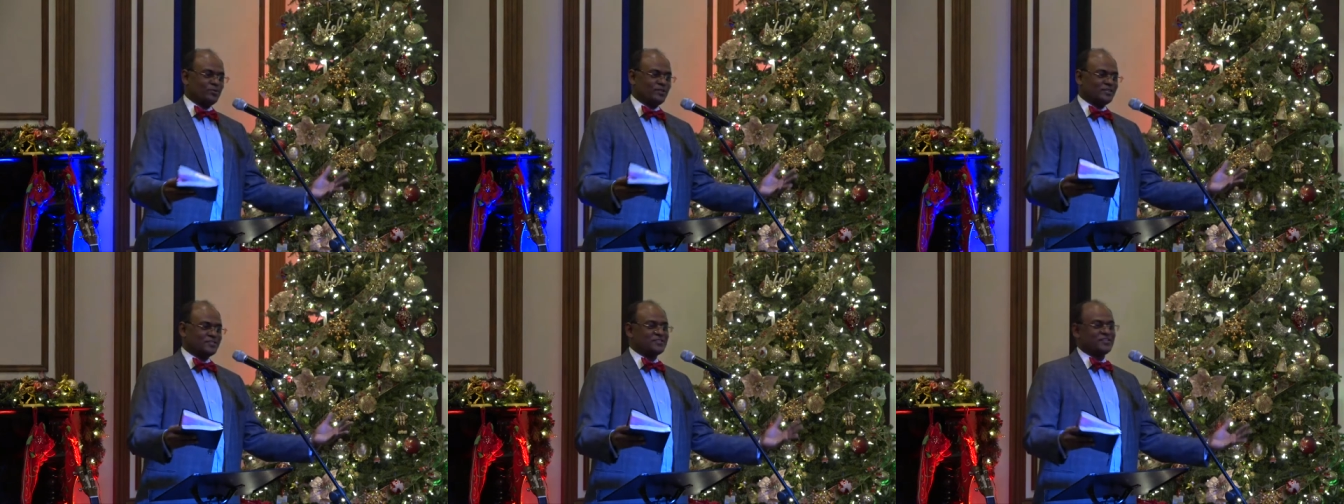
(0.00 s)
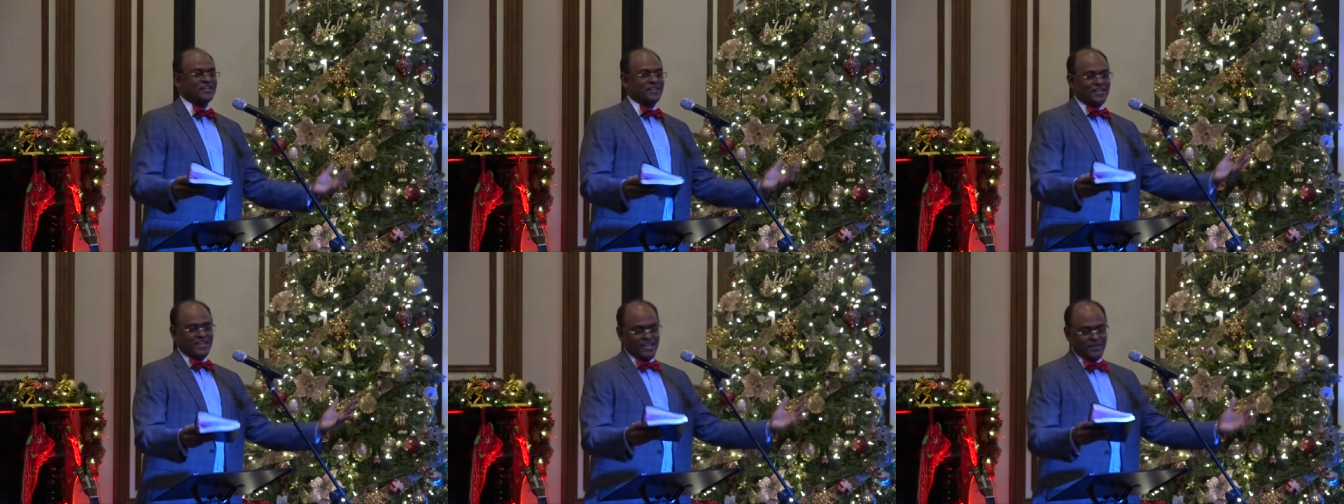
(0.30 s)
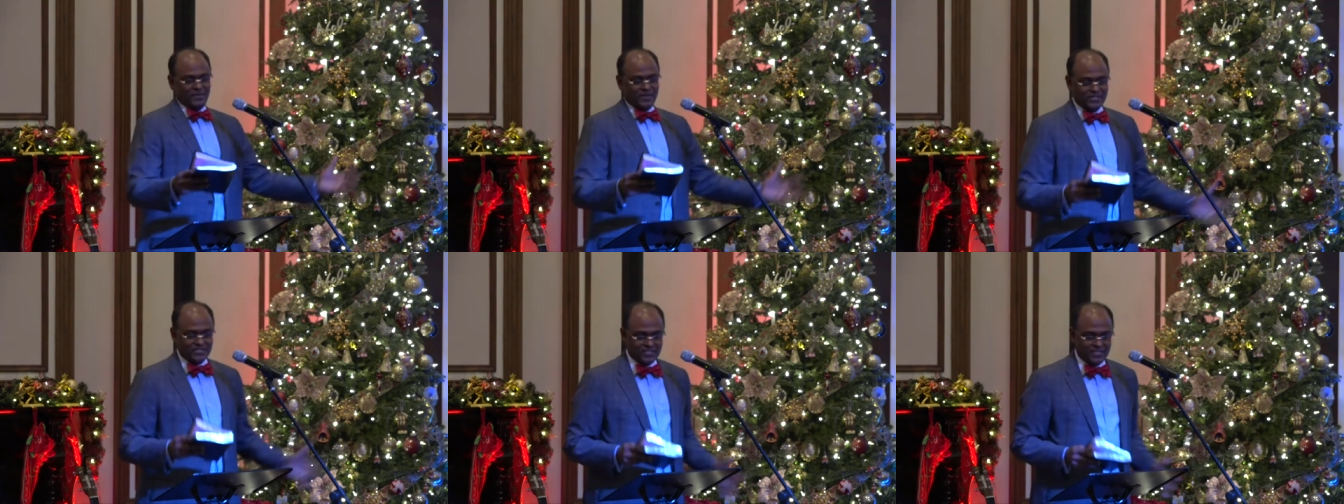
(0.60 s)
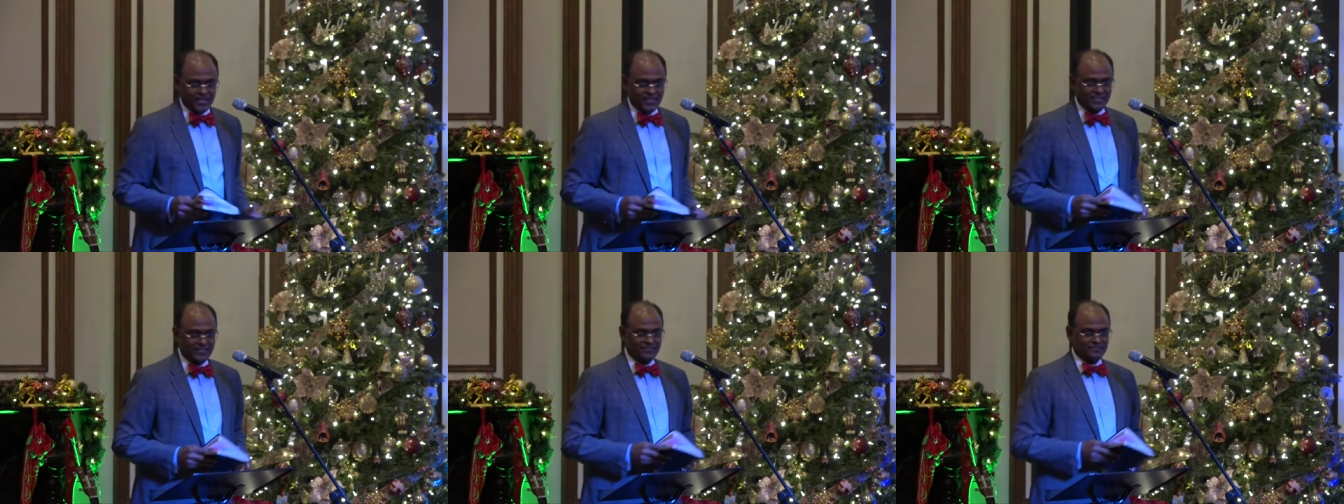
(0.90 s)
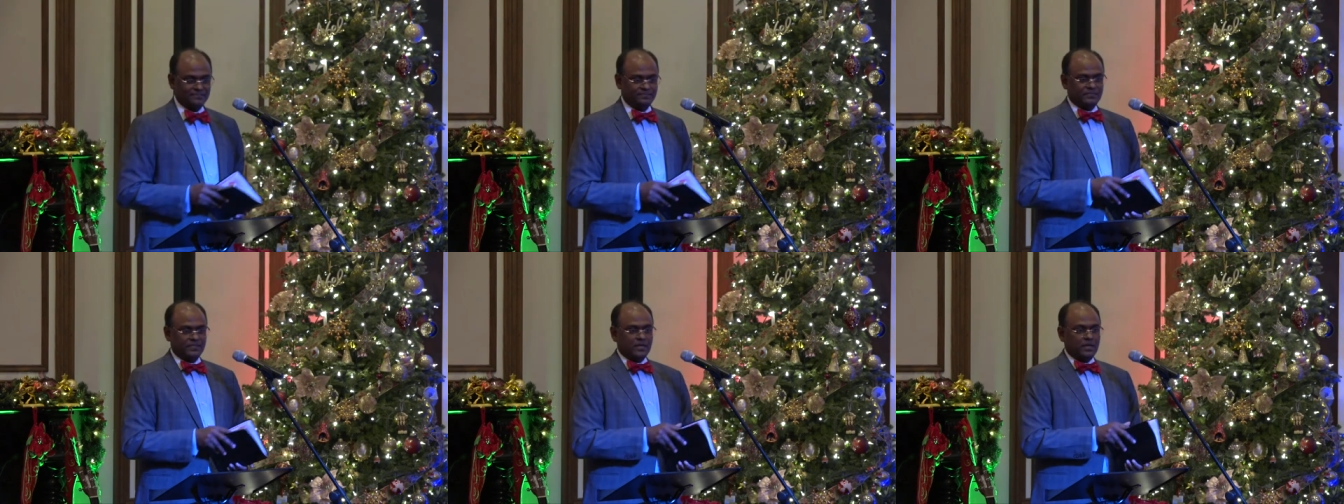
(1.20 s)
the tree came inside.
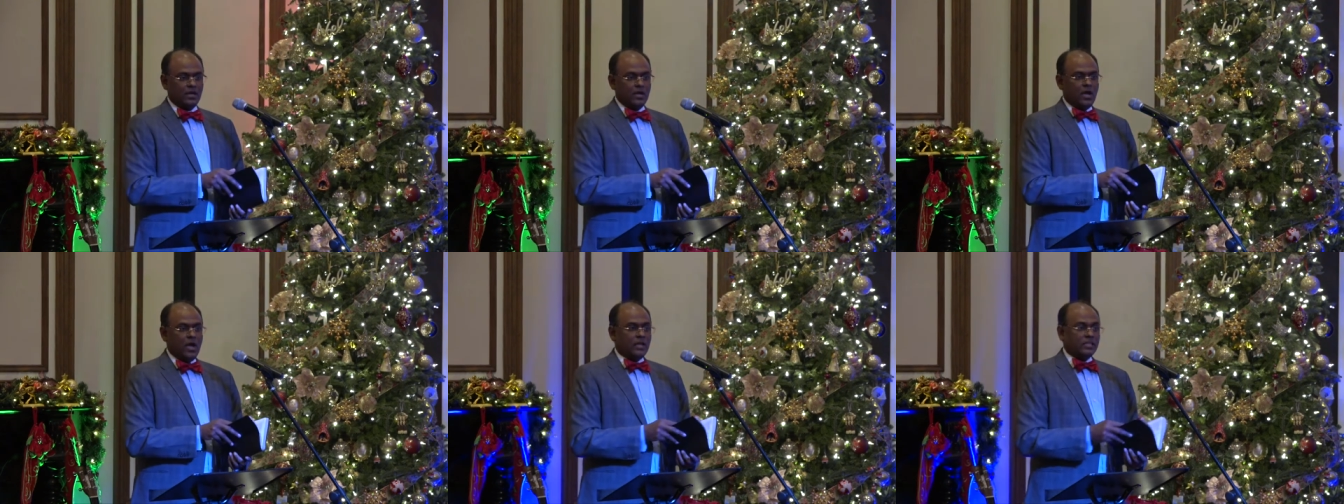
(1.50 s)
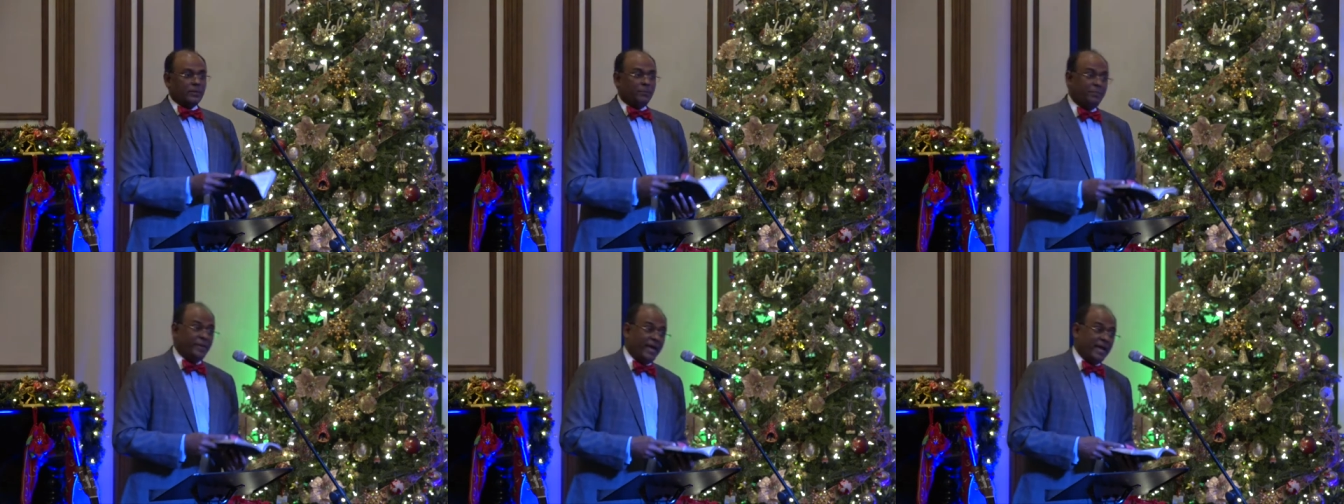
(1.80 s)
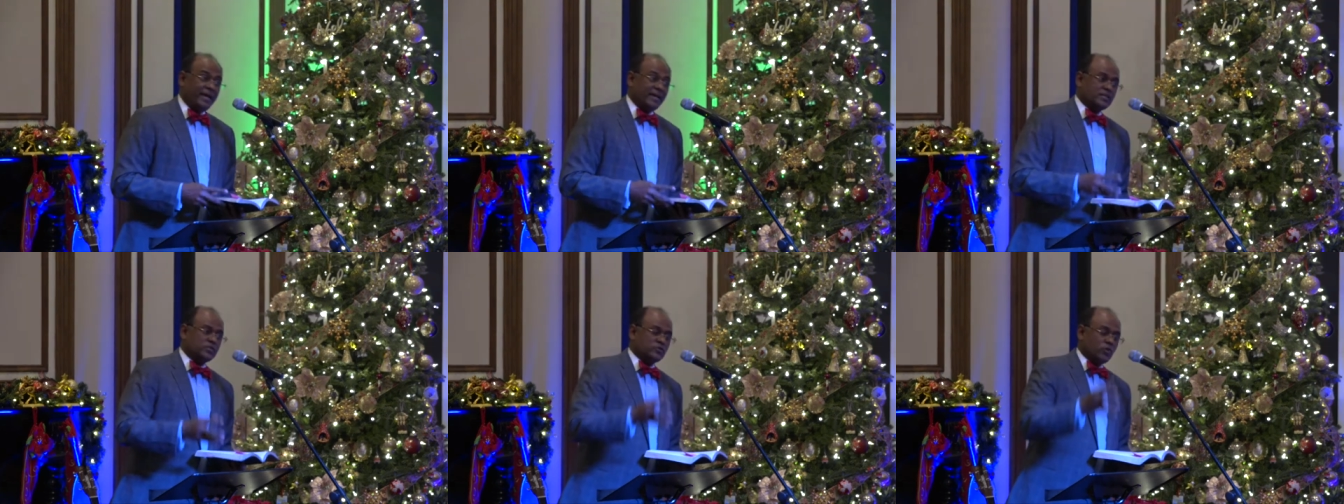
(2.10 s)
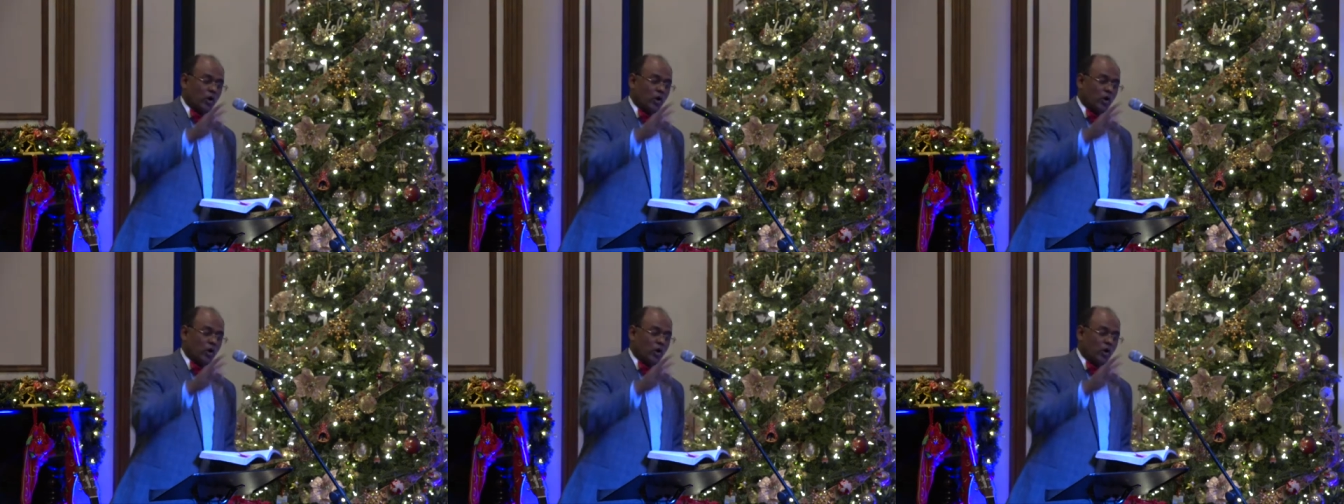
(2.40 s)
The pagans